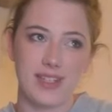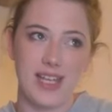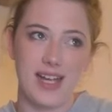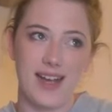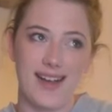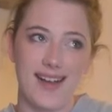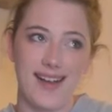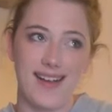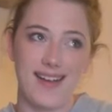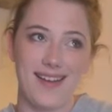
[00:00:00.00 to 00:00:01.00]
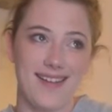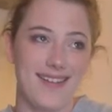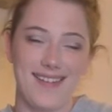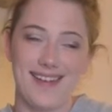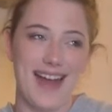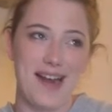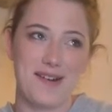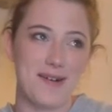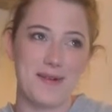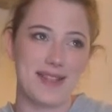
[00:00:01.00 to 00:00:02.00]
I don't
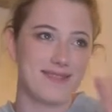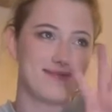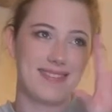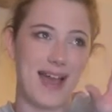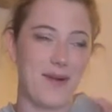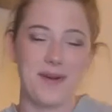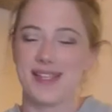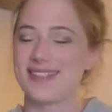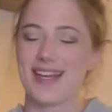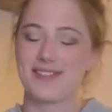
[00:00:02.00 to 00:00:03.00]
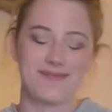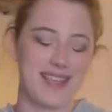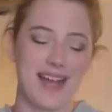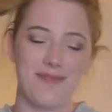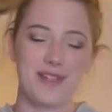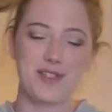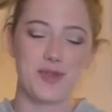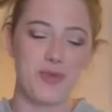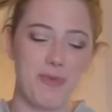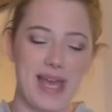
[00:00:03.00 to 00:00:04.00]
know what that was. Let's just
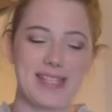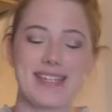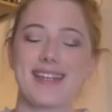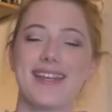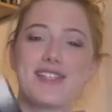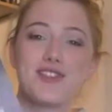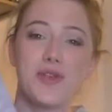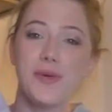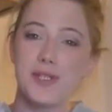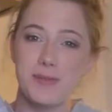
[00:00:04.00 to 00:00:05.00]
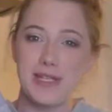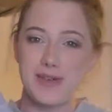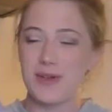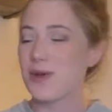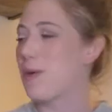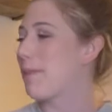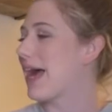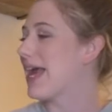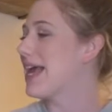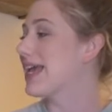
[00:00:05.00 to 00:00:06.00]
move past it. It's Too Good to Be True
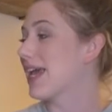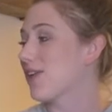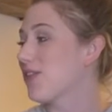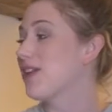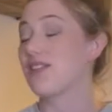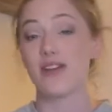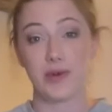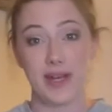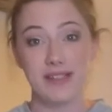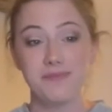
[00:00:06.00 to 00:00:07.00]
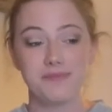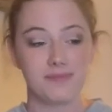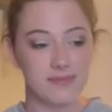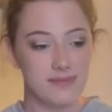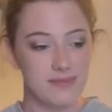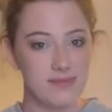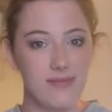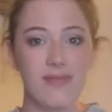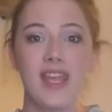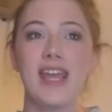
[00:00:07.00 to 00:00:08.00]
by Carola Lovering.
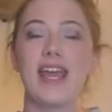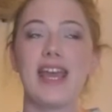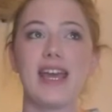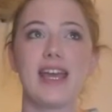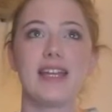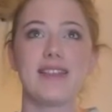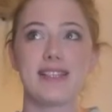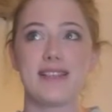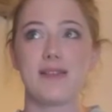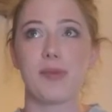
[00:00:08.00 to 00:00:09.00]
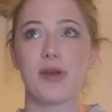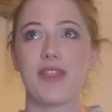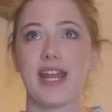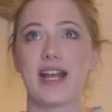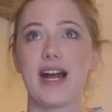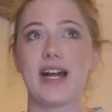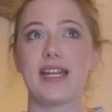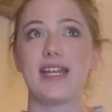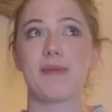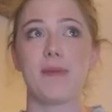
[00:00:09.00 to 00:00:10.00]
And this is a book that I
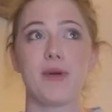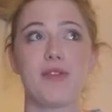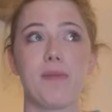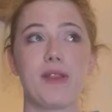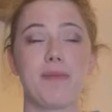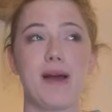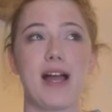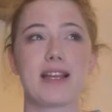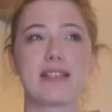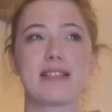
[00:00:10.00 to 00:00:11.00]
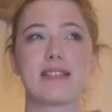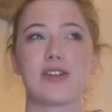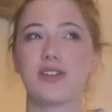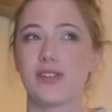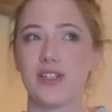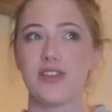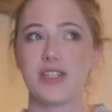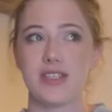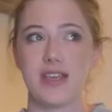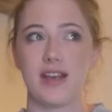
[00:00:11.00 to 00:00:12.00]
got in my Book of the Month box earlier
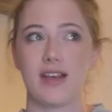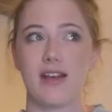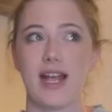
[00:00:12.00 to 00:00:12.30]
this year.